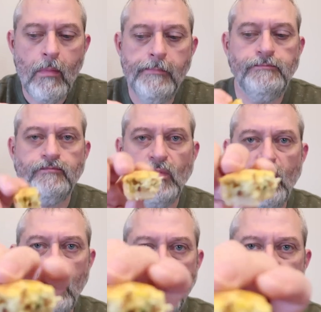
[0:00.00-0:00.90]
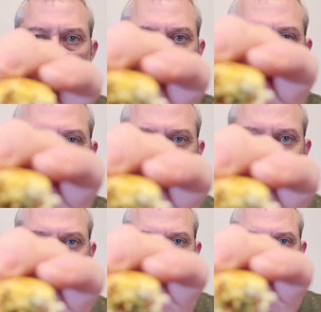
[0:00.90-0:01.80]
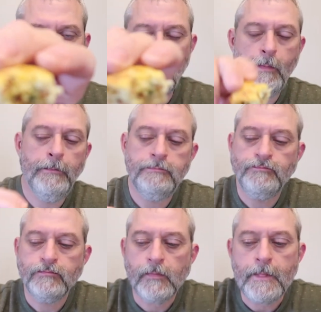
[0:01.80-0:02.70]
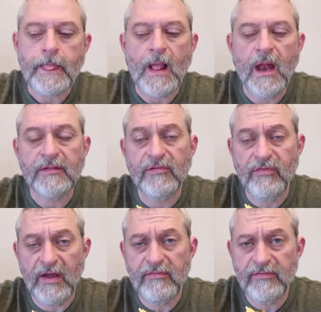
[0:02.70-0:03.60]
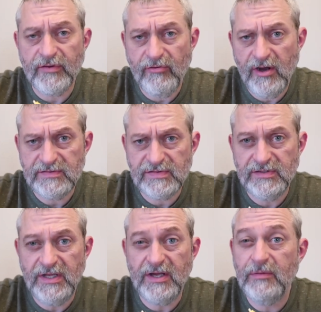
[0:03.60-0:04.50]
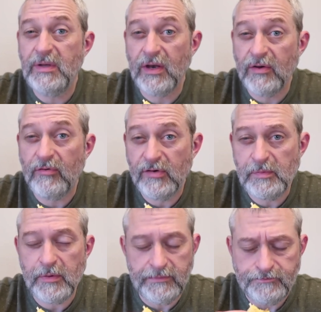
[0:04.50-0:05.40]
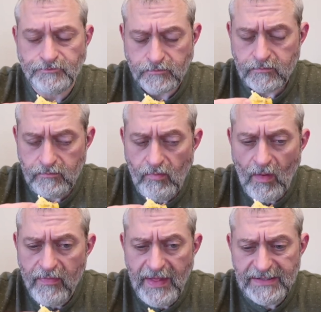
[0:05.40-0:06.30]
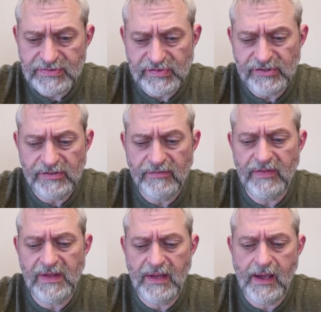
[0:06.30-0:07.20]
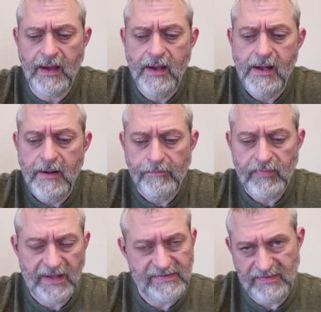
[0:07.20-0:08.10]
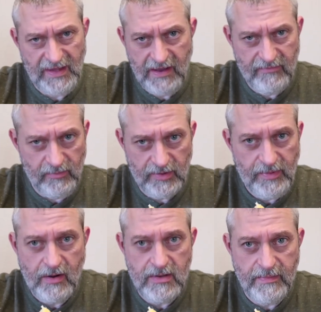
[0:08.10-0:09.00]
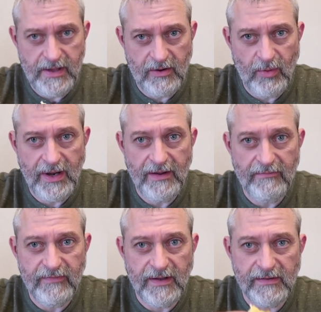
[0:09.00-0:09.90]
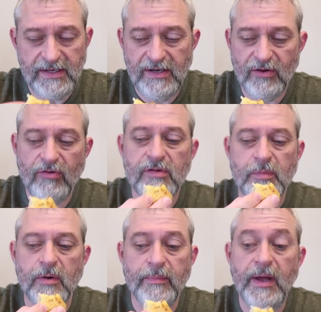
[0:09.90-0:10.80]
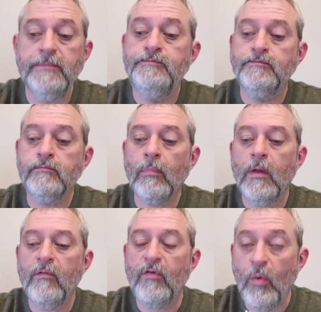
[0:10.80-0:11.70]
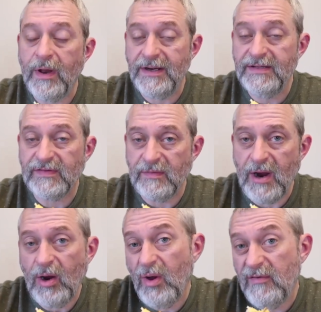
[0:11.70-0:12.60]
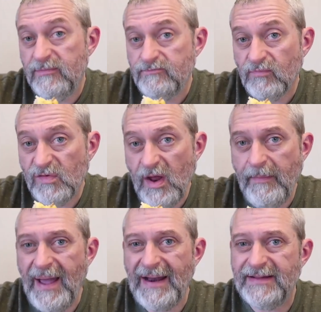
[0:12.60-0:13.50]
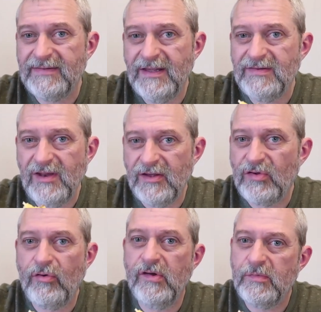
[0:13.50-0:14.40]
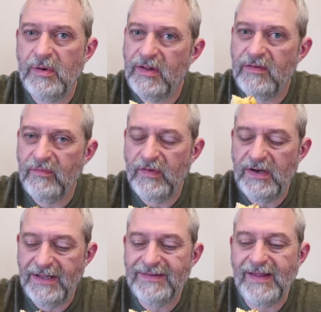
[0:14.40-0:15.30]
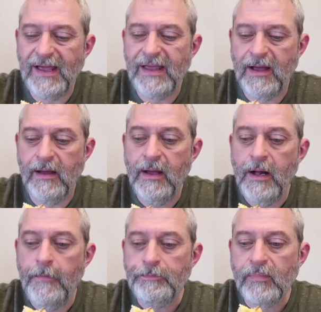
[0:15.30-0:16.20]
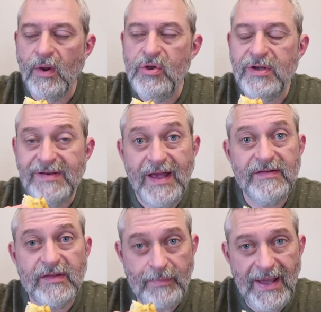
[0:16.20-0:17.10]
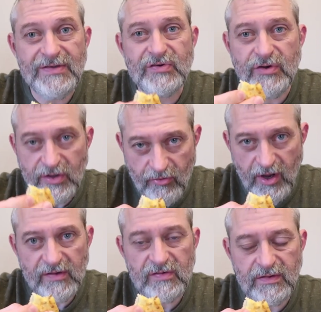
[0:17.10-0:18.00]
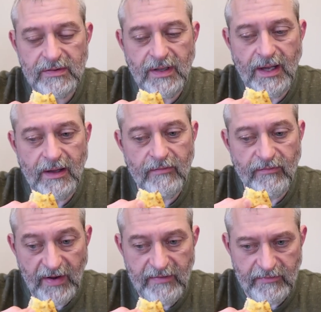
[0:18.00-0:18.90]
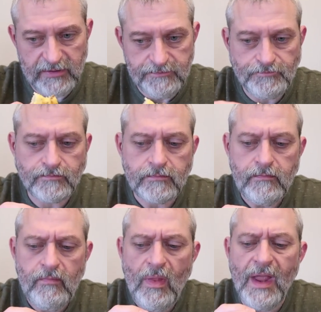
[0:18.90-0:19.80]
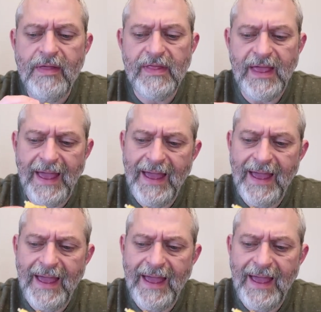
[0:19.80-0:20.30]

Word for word: Mm, a little more bacon in the middle. I like the flavor of the crust. It could be a little crisper. That is true. The uh, Like I said, the oven would probably be a better way of uh, getting it crisper. But for what it is in the microwave, it's not bad. It's, it's not as crisp, but, but it is a, uh, you can taste the pastry crust uh, flavor. And the